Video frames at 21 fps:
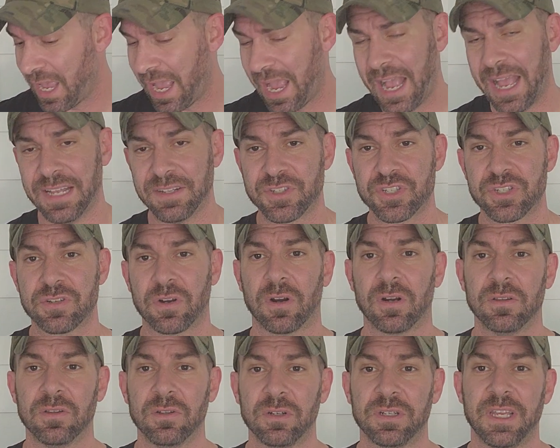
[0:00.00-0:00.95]
and
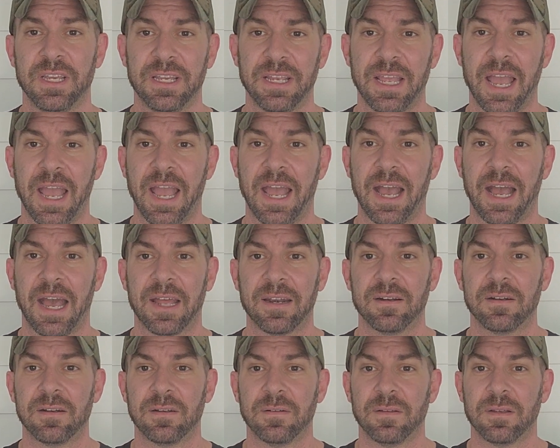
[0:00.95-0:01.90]
start looking
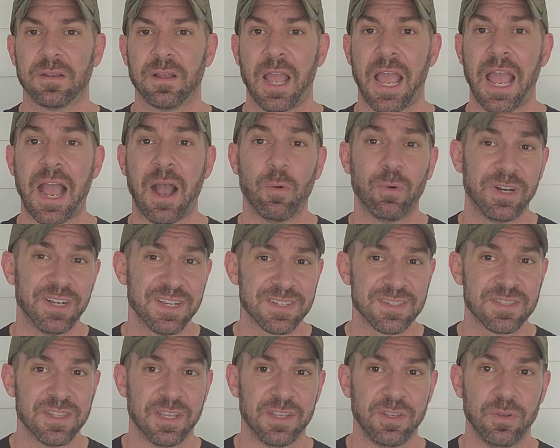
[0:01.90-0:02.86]
at how it
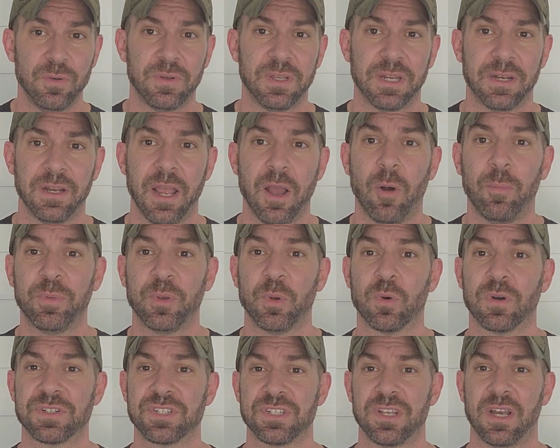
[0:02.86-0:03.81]
is that you can help
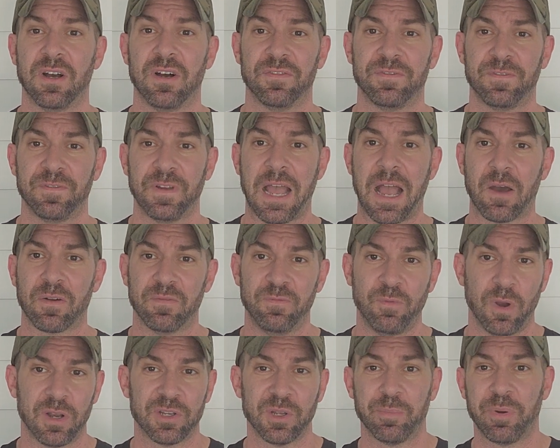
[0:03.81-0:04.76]
yourself out of
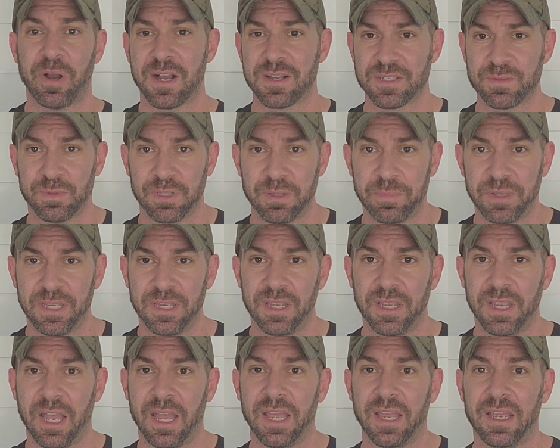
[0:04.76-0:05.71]
what could possibly
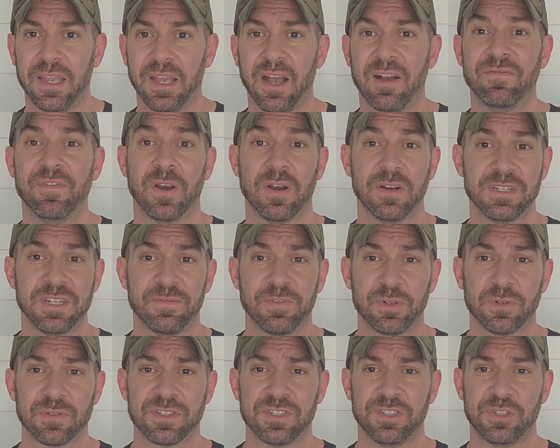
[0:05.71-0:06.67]
be a very
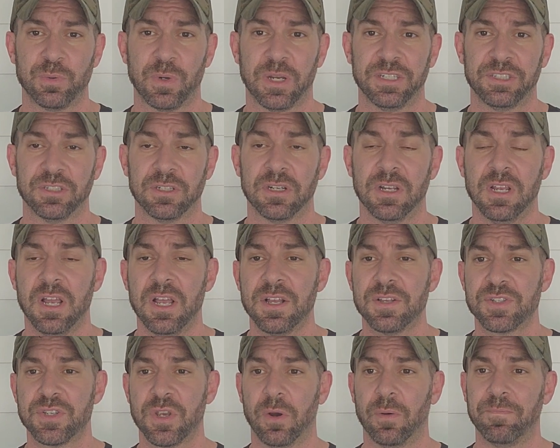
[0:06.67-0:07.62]
difficult situation.
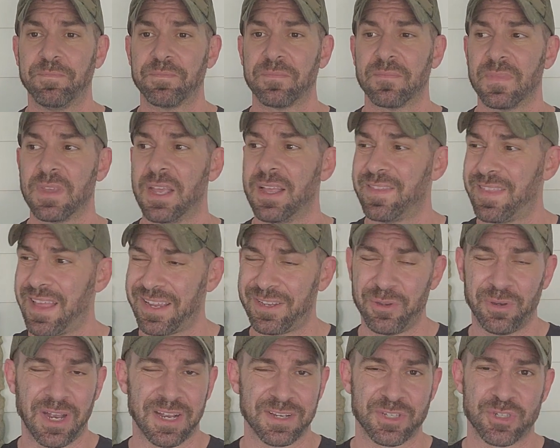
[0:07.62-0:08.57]
So thank
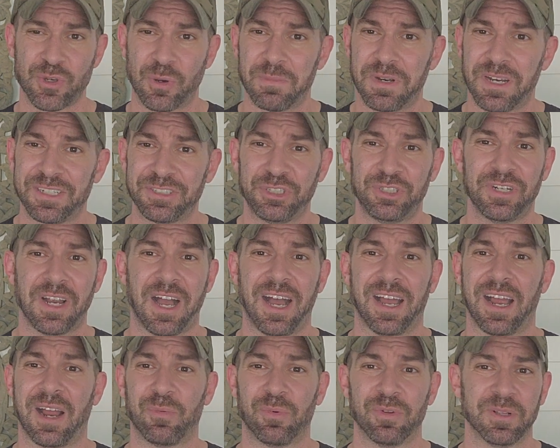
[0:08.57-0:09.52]
you guys so much.
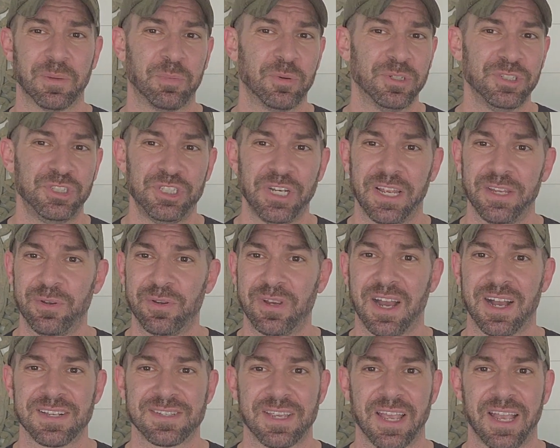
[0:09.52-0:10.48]
I really appreciate you
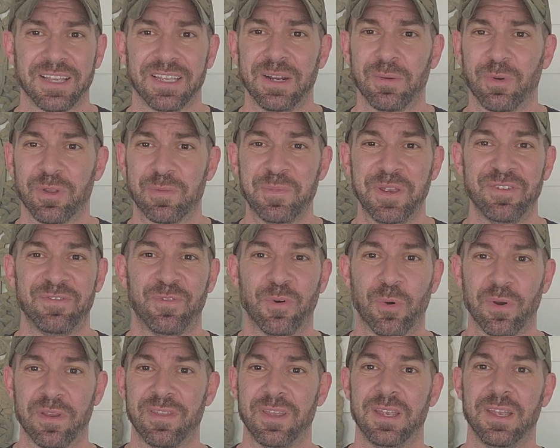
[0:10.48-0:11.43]
guys hanging in with me
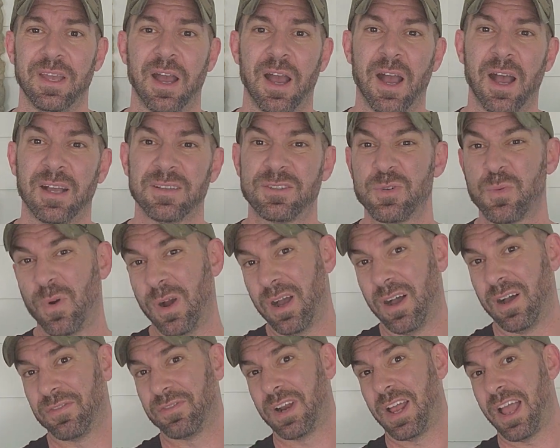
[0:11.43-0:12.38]
for the
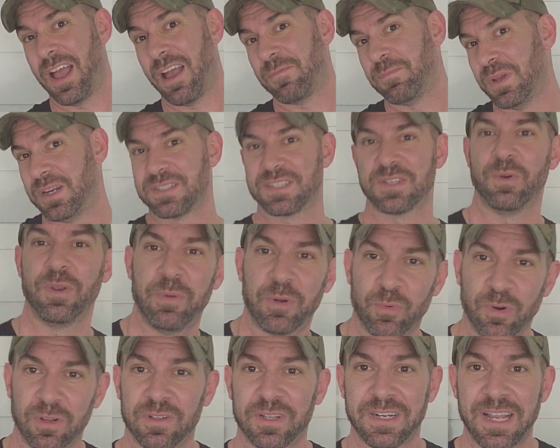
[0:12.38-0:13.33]
12 and a half minutes that we've been
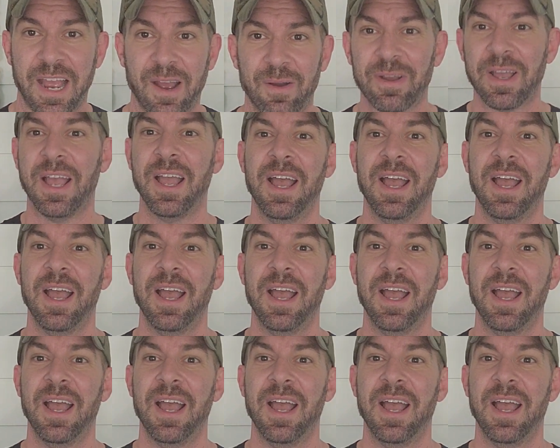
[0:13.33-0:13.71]
rolling now.